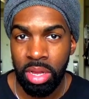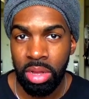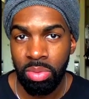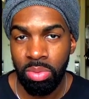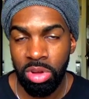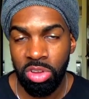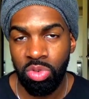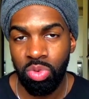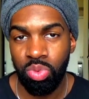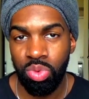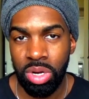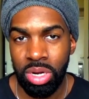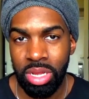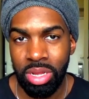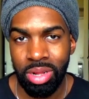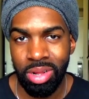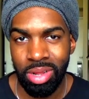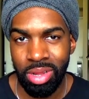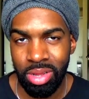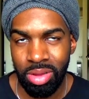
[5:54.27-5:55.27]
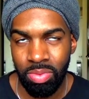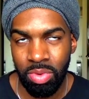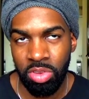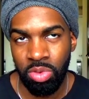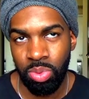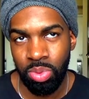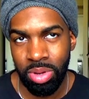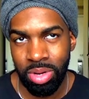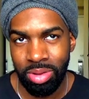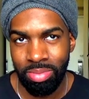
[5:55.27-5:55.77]
which
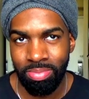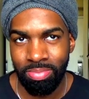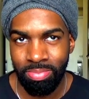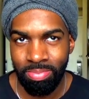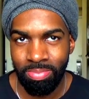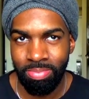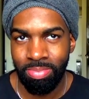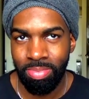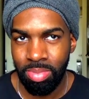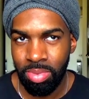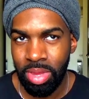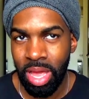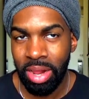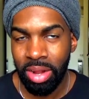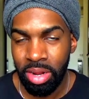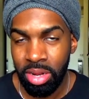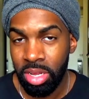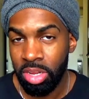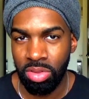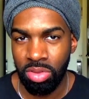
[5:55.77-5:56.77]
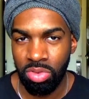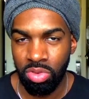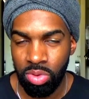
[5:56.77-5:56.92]
would technically